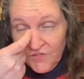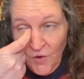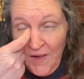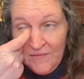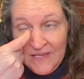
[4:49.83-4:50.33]

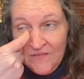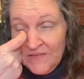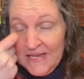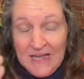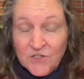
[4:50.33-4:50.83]
So I,
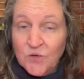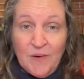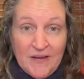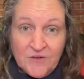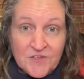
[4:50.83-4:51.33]
even natural
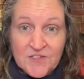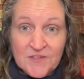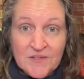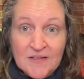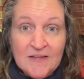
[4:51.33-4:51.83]
writers.
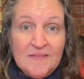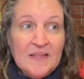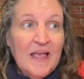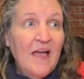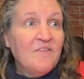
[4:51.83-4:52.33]

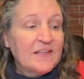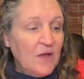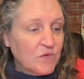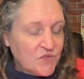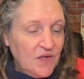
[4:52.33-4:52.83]
In fact,
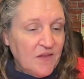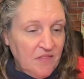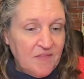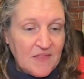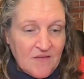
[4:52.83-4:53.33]
that was
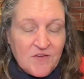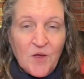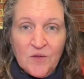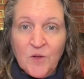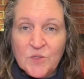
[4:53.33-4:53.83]
another thing that
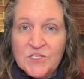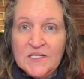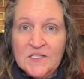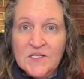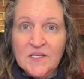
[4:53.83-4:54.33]
I've noticed
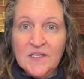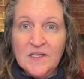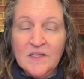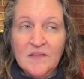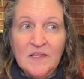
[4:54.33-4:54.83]
in the
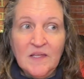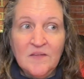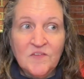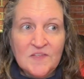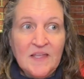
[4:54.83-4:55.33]
in
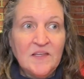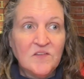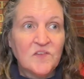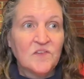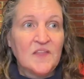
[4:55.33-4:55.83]
the
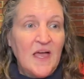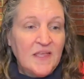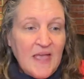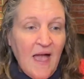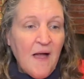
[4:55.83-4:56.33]
studies is
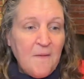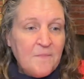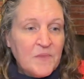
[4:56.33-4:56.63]
that, yeah,